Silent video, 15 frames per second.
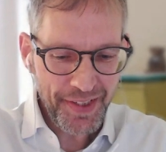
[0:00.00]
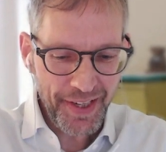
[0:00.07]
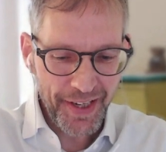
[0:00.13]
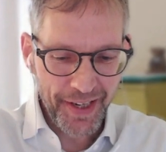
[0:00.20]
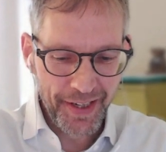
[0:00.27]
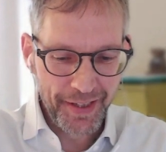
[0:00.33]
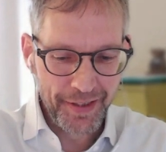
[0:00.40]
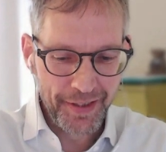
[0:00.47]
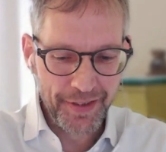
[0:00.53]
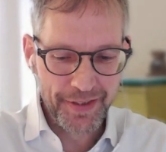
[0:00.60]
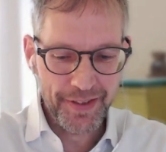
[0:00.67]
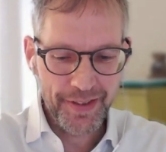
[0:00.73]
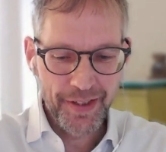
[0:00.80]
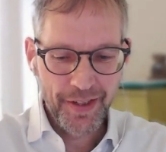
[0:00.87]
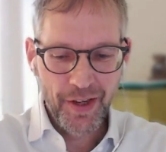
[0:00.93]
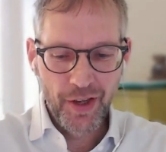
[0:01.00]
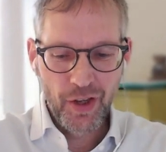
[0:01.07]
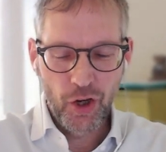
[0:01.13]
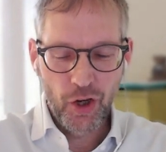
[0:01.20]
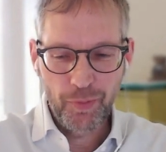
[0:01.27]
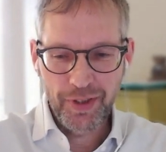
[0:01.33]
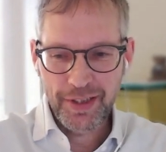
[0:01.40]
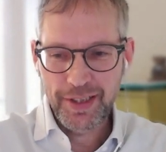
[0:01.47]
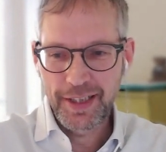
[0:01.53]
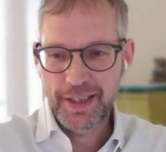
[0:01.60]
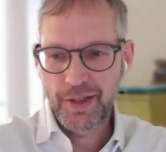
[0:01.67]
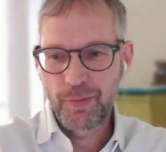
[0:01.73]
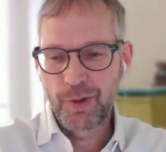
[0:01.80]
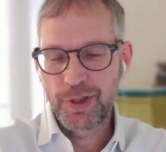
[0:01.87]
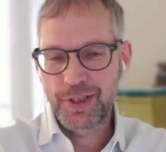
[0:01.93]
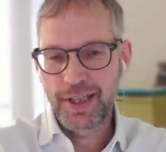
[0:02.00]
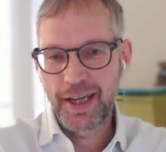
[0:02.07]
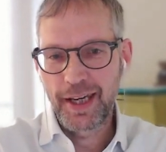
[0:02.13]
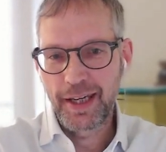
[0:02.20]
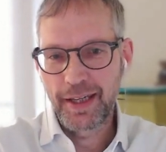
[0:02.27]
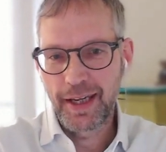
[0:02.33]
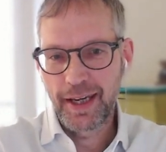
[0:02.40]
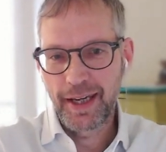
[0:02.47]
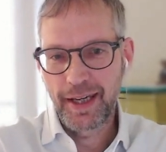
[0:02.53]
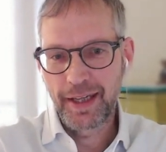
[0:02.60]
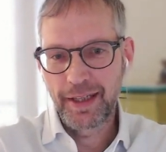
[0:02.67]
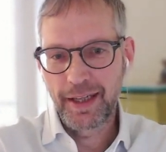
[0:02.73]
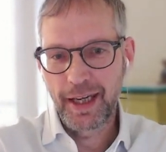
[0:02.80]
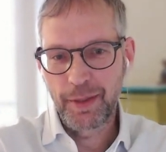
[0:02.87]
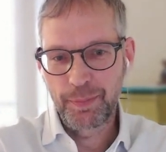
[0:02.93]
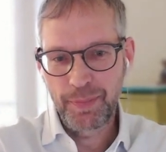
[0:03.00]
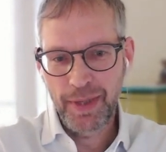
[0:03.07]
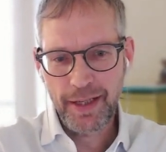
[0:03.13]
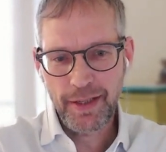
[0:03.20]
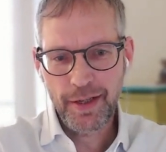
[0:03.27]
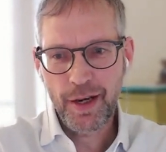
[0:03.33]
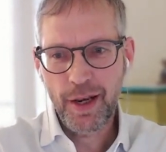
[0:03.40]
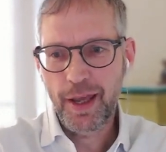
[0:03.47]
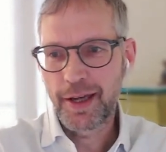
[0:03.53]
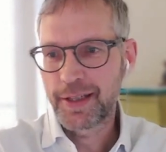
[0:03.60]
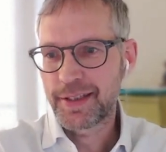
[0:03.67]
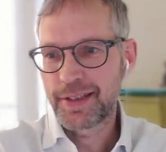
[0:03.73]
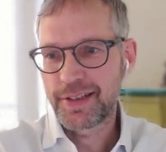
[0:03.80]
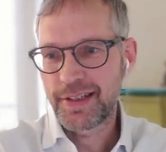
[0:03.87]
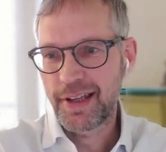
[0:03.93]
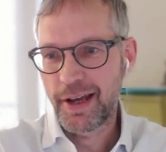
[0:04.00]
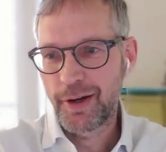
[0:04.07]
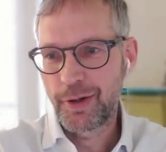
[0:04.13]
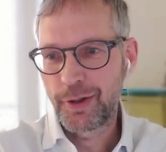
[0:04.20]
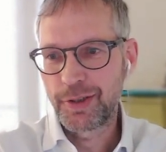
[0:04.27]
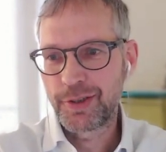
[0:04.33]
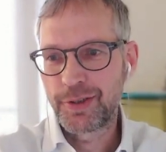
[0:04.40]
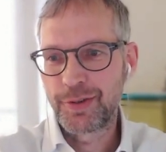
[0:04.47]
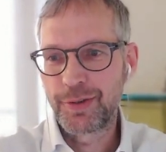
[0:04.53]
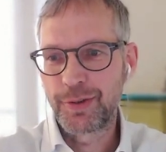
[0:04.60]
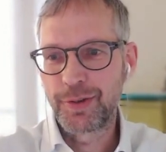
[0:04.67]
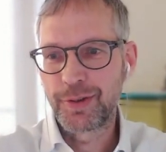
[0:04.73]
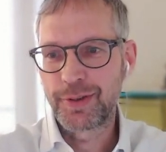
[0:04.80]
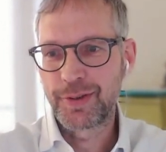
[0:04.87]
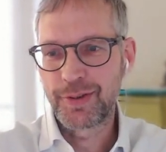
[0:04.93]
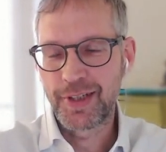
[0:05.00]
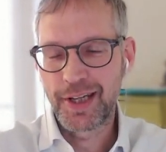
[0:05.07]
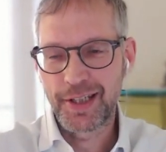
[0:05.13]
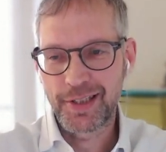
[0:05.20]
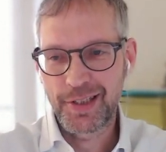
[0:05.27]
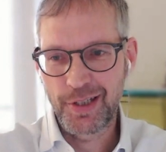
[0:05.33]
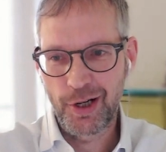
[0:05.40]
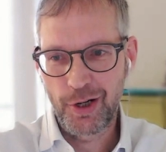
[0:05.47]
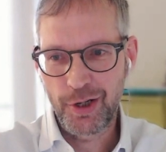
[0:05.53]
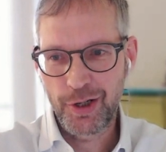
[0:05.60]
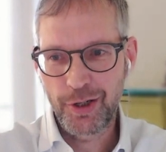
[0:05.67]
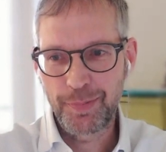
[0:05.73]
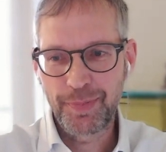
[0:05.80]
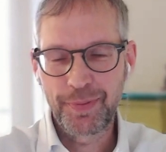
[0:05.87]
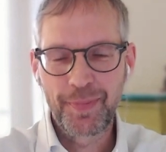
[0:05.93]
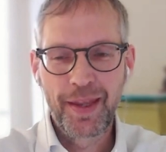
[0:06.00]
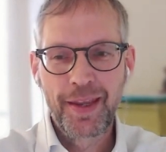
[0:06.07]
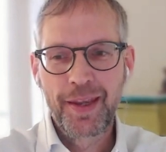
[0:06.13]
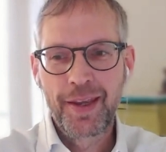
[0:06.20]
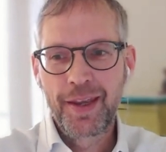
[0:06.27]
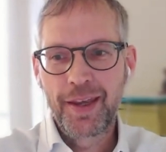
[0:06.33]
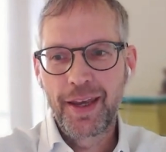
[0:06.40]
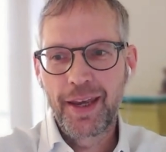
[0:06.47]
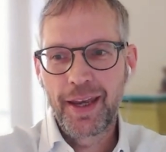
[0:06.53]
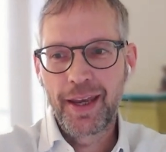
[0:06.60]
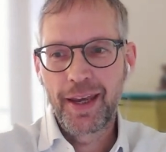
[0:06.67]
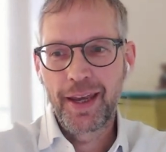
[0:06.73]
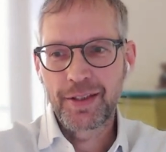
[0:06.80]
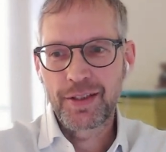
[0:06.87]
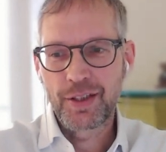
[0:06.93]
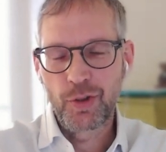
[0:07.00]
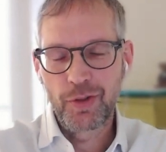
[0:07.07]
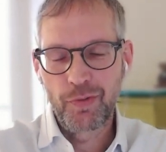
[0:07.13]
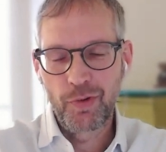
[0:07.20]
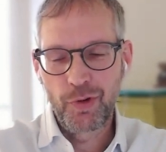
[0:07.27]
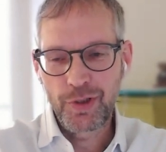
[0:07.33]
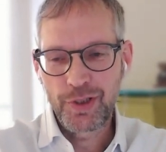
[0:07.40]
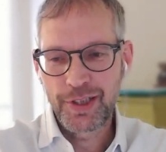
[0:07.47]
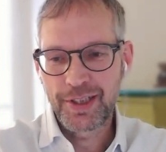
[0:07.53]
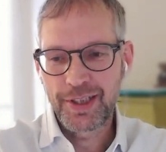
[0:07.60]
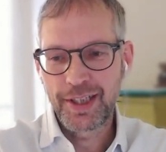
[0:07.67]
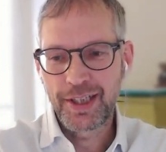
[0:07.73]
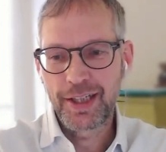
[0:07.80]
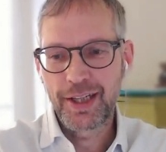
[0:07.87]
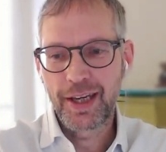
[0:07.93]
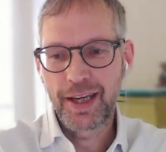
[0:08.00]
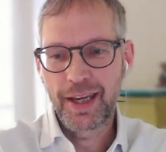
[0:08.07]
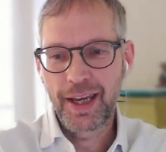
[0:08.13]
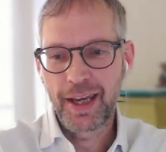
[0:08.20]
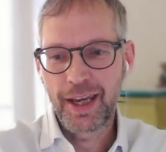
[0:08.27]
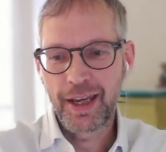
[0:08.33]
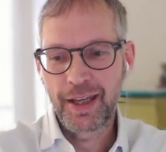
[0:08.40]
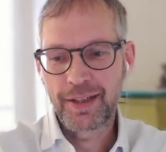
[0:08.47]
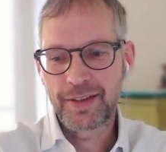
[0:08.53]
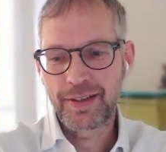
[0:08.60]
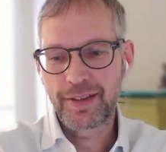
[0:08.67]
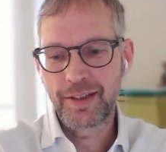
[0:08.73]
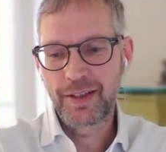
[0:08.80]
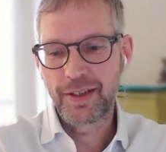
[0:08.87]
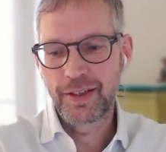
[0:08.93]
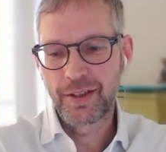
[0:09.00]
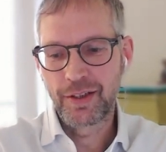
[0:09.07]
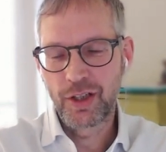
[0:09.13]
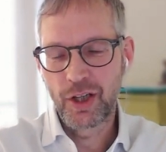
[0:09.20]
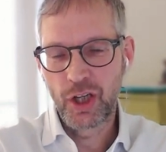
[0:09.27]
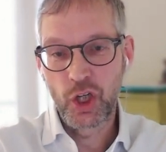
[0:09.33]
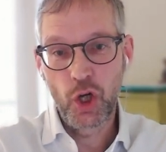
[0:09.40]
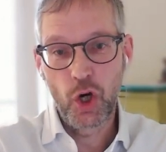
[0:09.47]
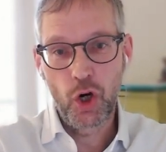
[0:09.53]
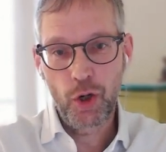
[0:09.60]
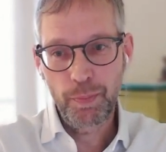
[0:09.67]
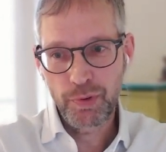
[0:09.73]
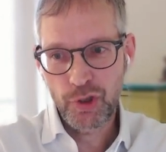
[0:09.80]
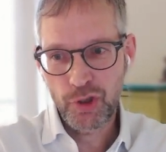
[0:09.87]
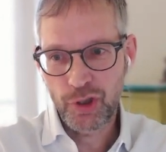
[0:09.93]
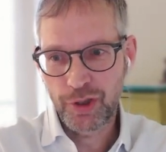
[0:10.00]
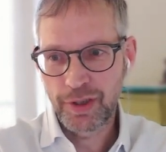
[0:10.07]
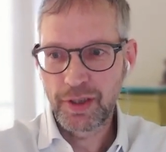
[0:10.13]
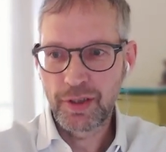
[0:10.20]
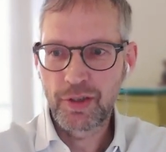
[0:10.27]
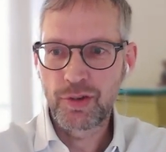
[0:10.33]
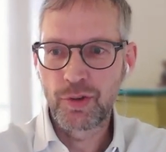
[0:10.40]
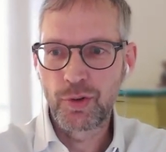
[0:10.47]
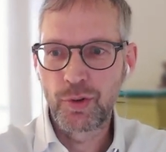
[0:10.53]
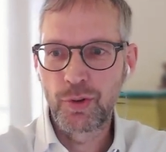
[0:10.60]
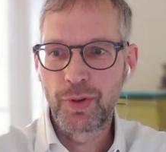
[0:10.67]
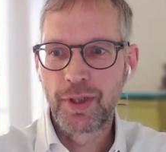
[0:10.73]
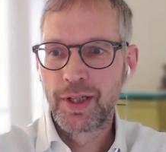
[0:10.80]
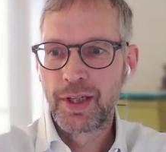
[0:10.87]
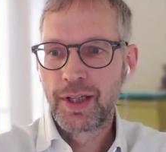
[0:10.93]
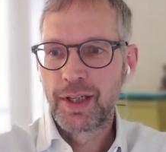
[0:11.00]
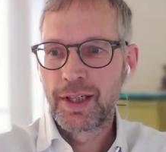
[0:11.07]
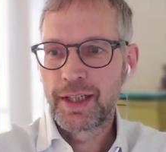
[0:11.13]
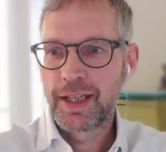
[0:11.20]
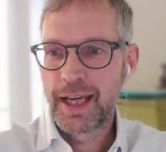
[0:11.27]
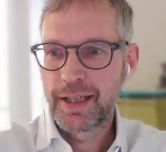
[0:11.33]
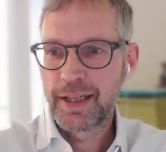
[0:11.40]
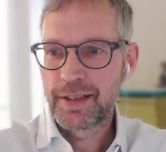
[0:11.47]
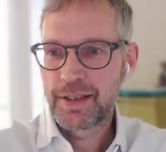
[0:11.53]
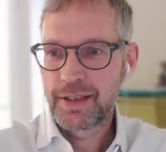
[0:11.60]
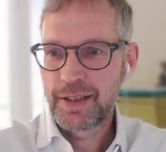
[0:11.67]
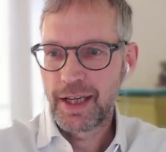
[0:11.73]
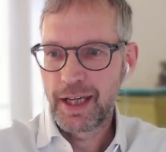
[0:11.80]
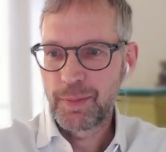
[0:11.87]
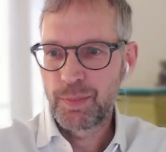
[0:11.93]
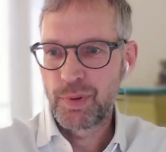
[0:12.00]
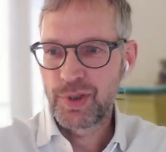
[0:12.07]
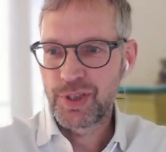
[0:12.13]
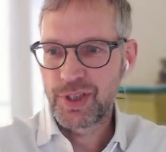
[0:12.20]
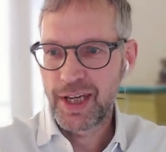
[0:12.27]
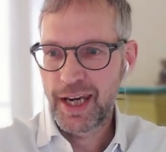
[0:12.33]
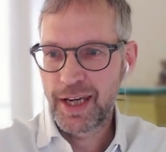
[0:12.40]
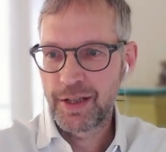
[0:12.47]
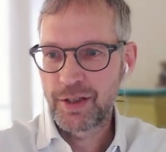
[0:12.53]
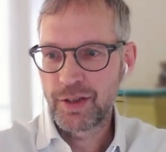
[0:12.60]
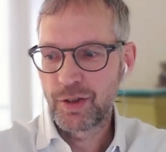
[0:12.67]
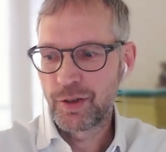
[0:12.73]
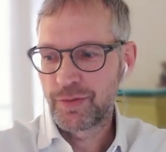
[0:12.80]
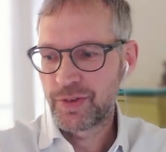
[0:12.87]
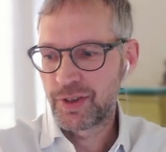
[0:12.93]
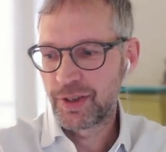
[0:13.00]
and obviously there was a patent licensed out to that startup, and the university had an option to get 10% of